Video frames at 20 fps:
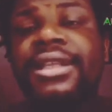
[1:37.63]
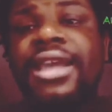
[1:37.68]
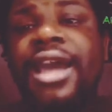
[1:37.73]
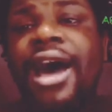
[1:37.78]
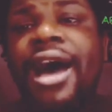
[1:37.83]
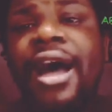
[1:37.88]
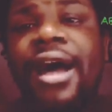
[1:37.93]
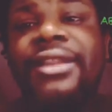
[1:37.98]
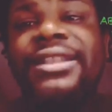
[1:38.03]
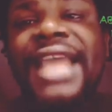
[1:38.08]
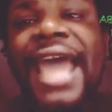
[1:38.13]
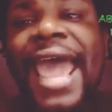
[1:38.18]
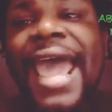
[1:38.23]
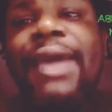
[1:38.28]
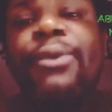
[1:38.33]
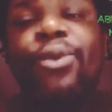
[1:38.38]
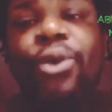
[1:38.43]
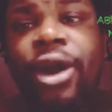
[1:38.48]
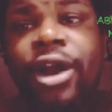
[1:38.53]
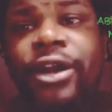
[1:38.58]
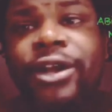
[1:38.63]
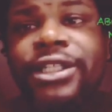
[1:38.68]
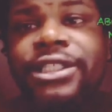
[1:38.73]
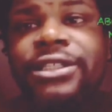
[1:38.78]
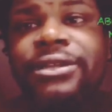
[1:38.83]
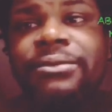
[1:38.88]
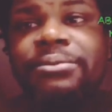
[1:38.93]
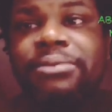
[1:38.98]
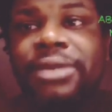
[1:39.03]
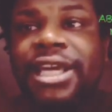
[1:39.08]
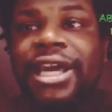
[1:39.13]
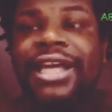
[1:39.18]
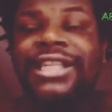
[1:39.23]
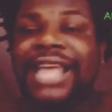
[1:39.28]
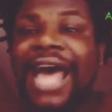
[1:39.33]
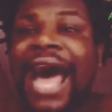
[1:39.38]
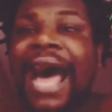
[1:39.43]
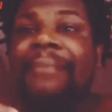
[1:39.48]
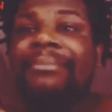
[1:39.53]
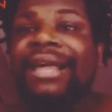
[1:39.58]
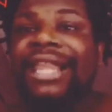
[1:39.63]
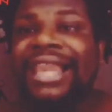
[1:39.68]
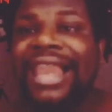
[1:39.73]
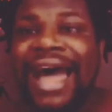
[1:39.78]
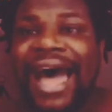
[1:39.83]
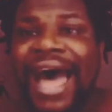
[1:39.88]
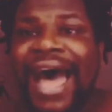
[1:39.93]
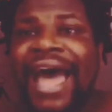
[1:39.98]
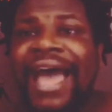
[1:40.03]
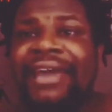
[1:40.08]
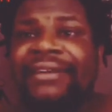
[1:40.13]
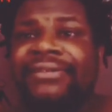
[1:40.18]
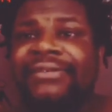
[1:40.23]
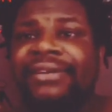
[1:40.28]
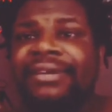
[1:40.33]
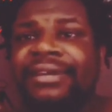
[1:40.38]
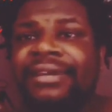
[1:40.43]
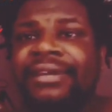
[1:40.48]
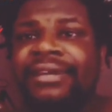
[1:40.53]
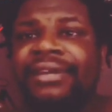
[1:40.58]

y'all, that works because I'm alive